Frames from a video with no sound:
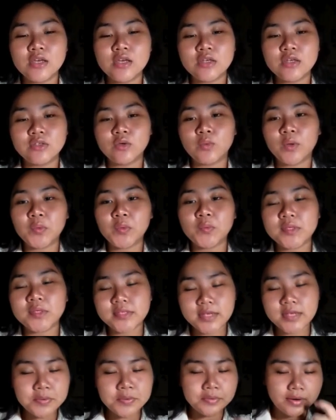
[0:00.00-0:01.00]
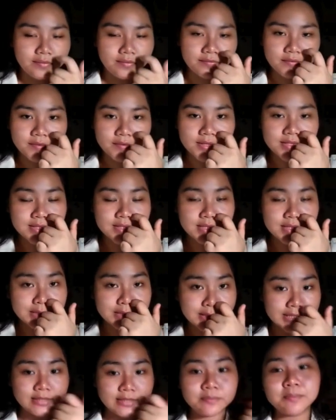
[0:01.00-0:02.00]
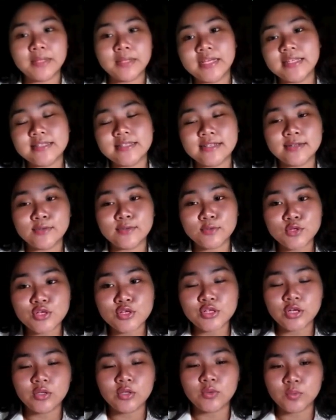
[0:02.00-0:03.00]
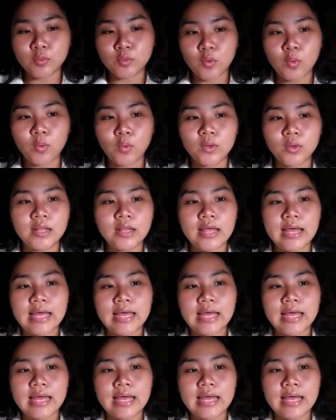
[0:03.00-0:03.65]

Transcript: So, when we say references, it plays a crucial role